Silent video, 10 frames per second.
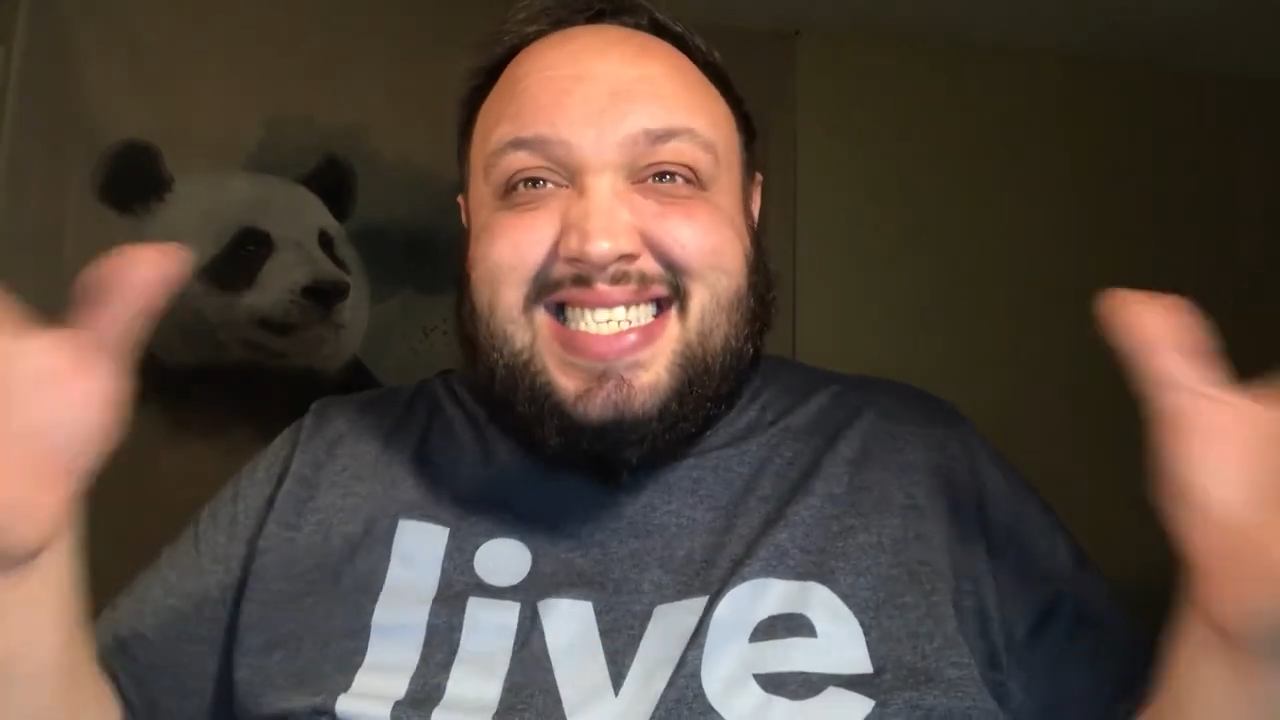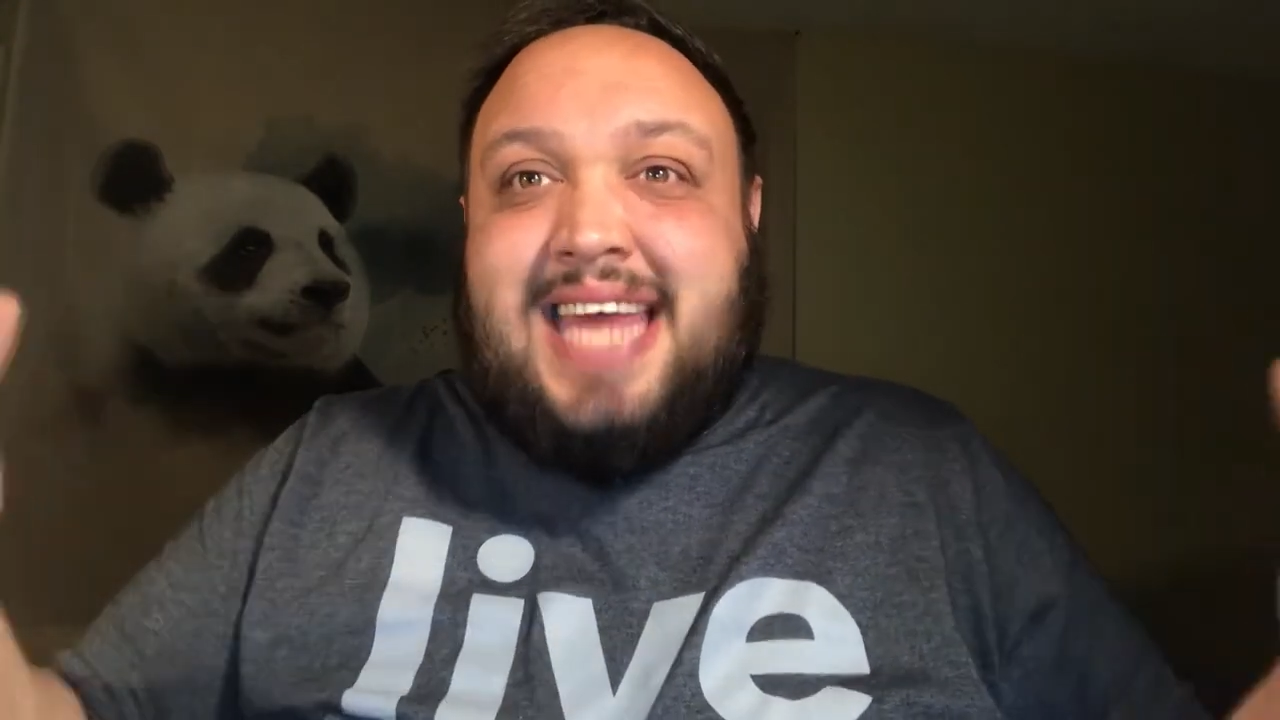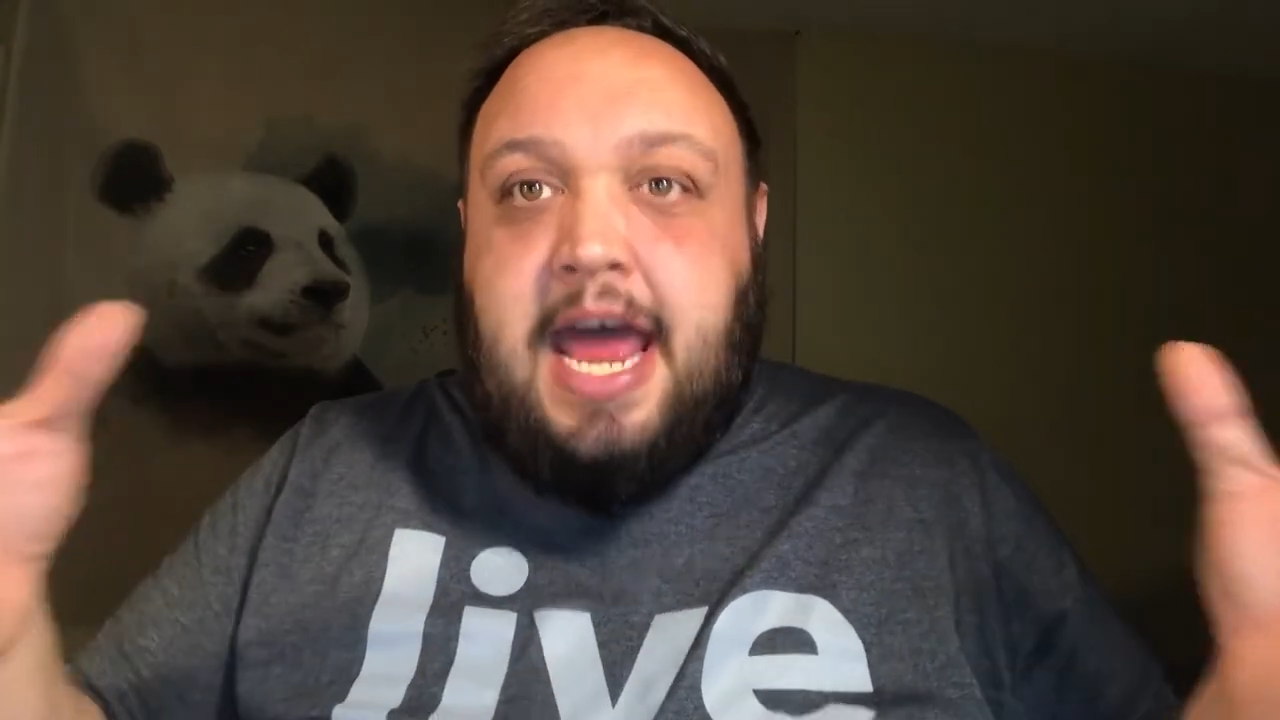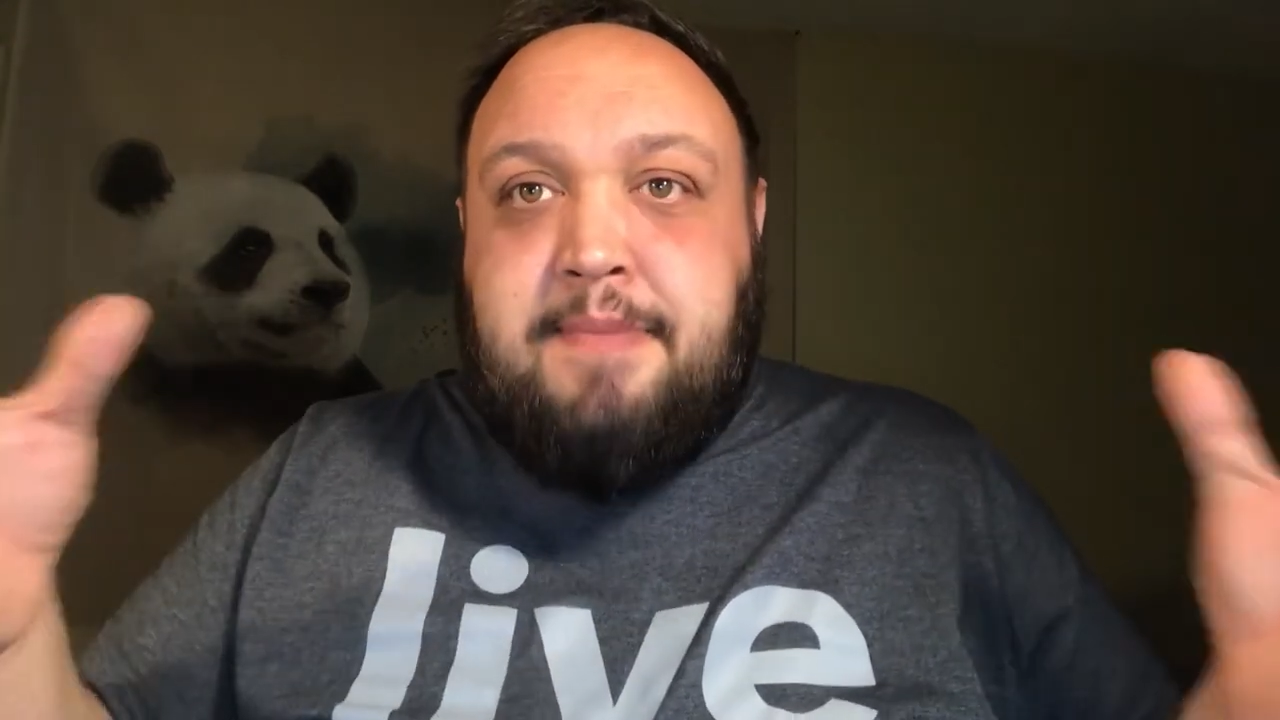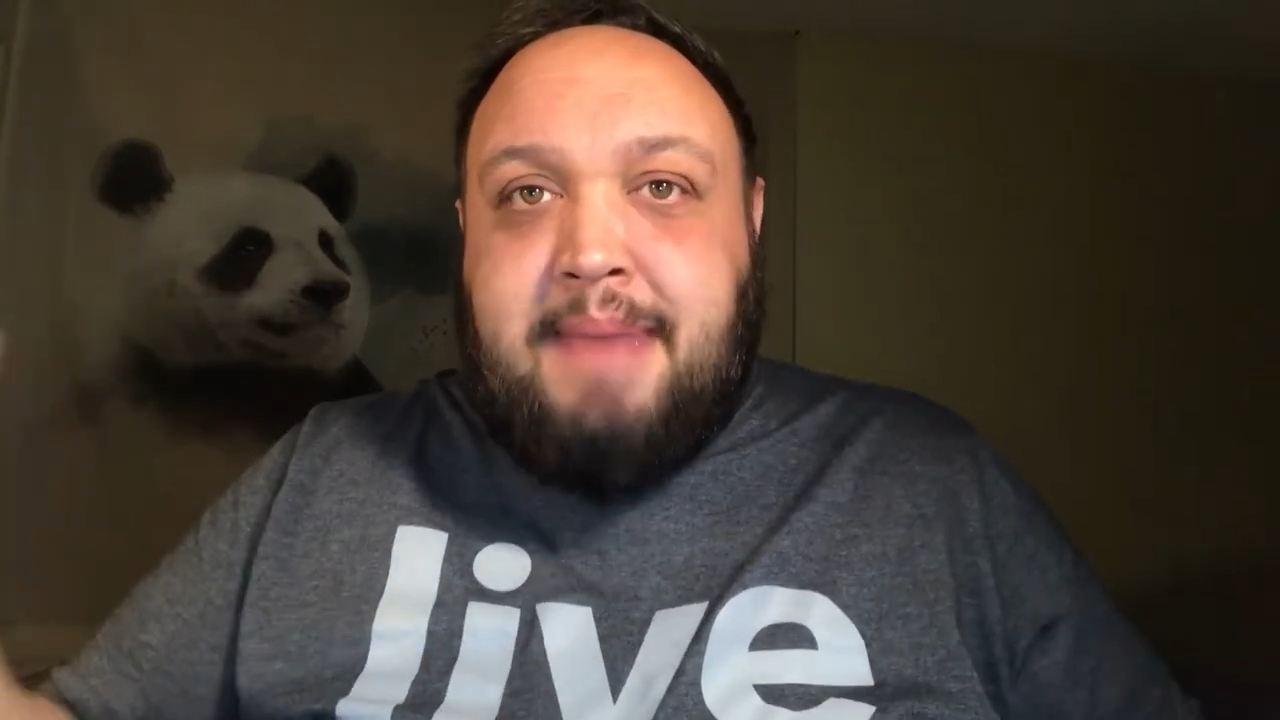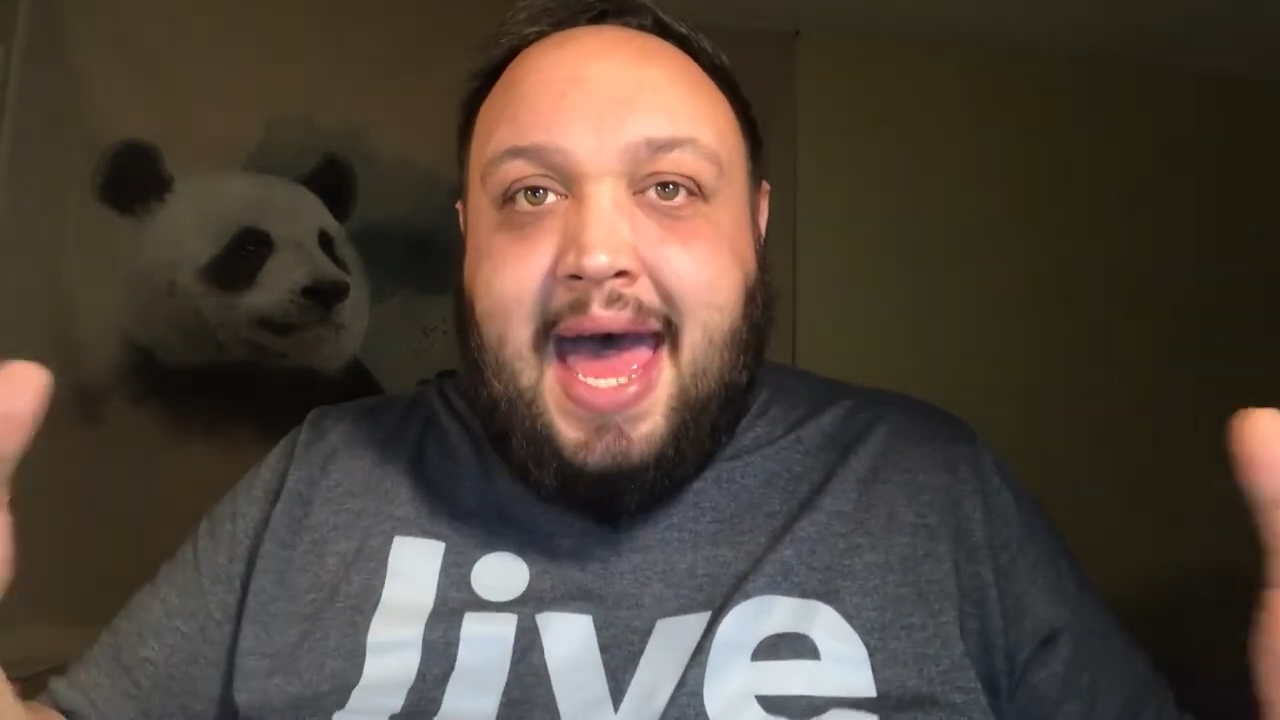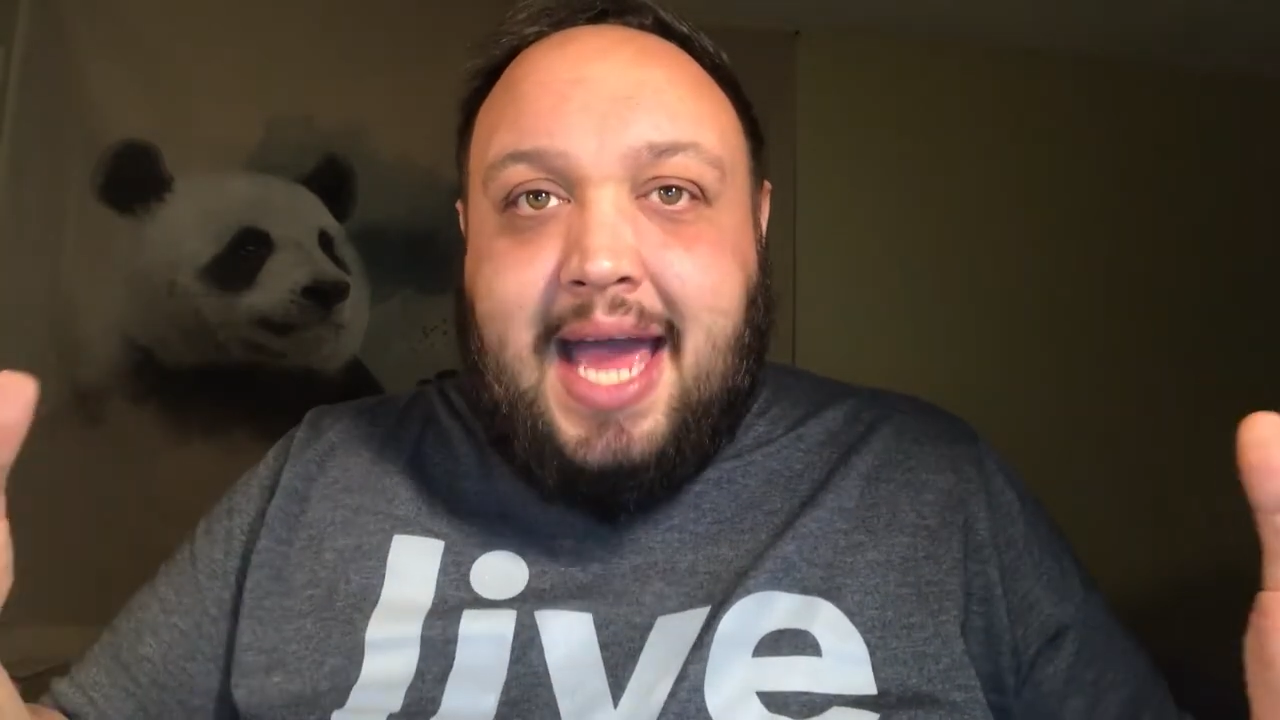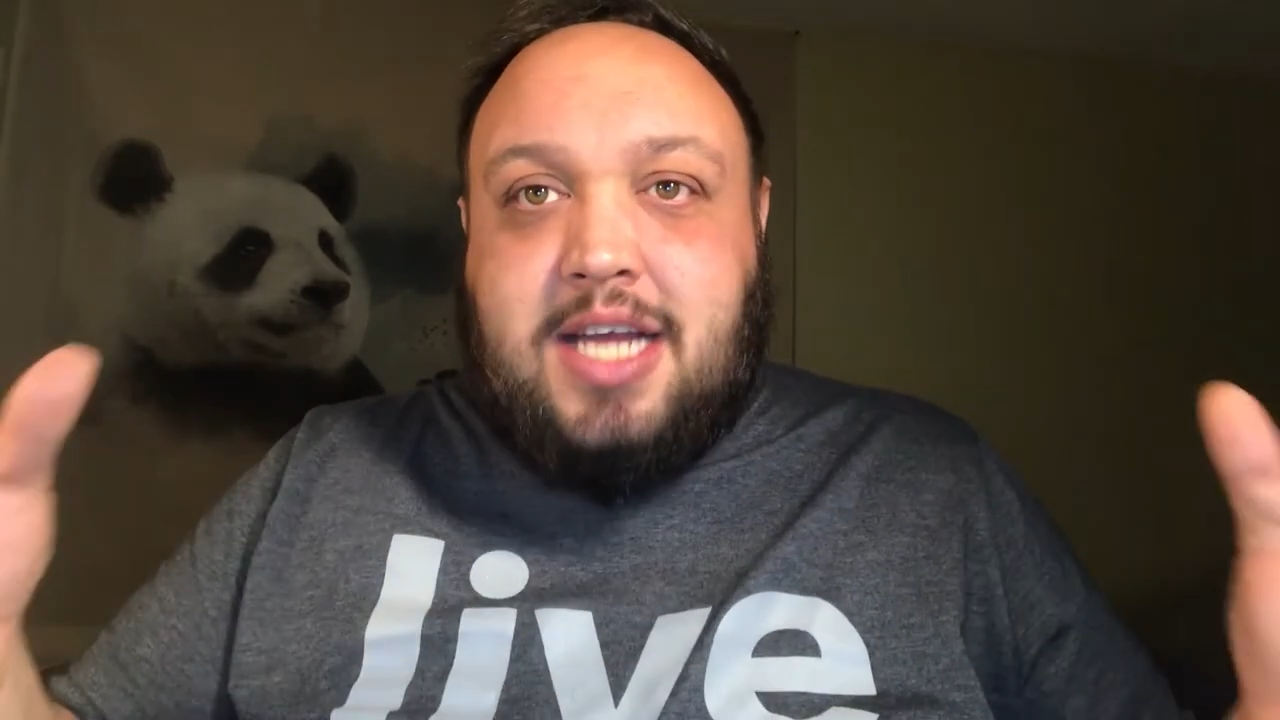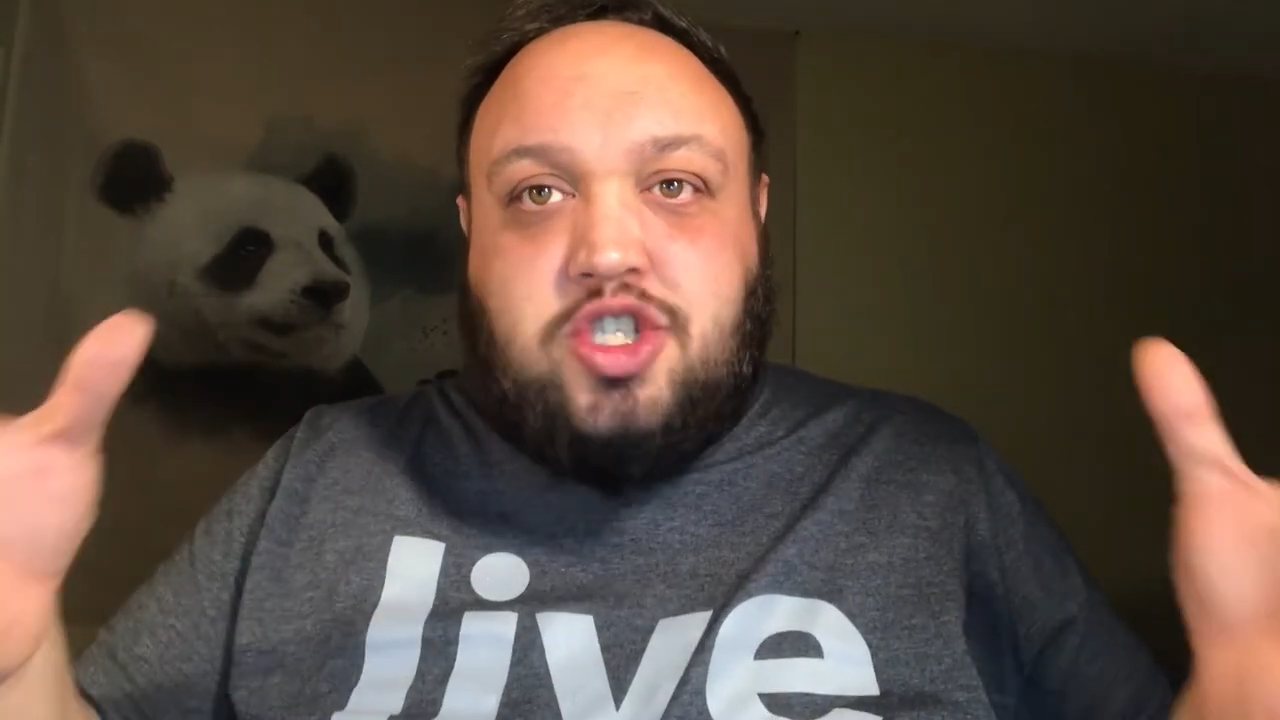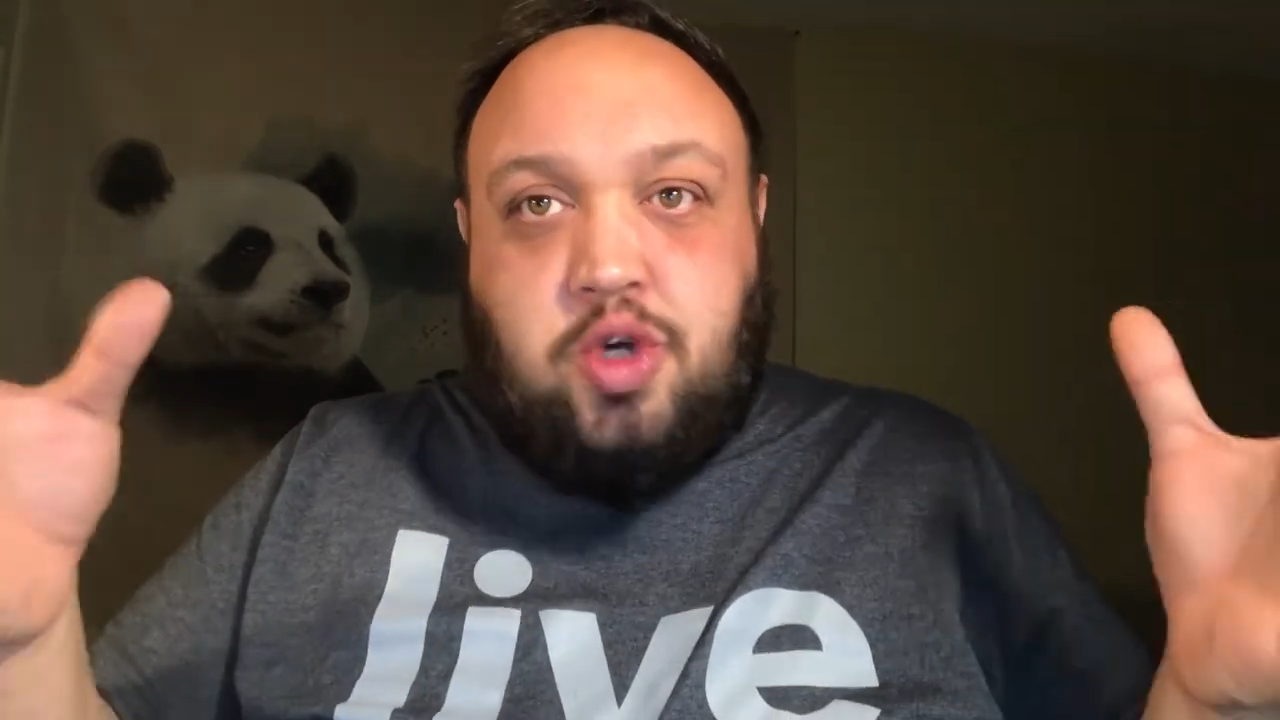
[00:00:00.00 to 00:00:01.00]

debt back